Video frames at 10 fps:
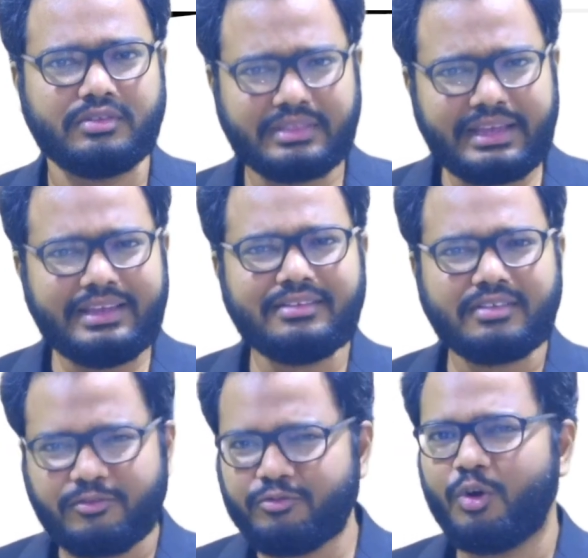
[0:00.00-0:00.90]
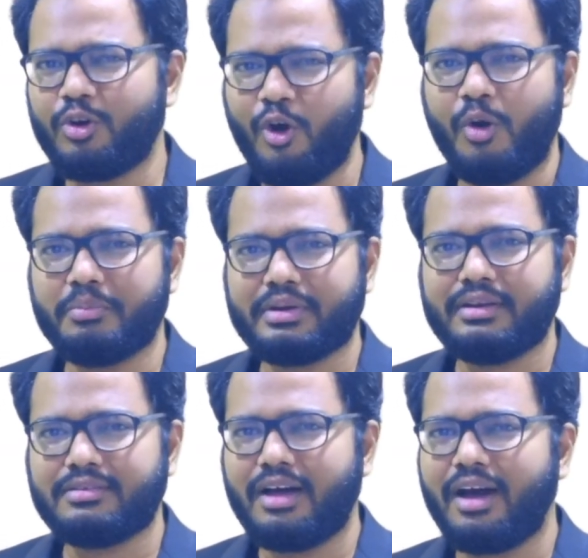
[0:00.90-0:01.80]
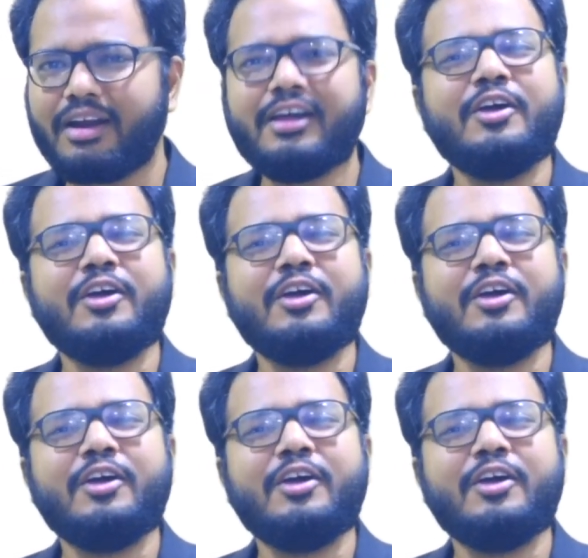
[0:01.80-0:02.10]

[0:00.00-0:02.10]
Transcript: these 4 components are